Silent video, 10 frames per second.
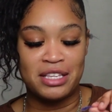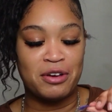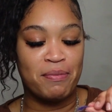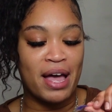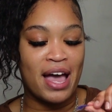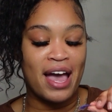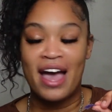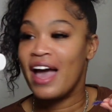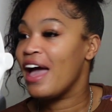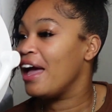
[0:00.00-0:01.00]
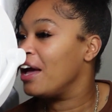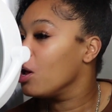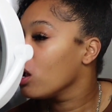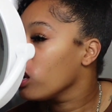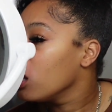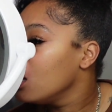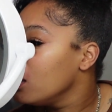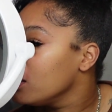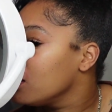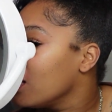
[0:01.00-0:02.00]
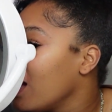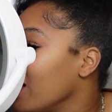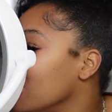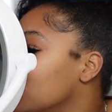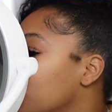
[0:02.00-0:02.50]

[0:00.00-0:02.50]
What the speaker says: too bad. That is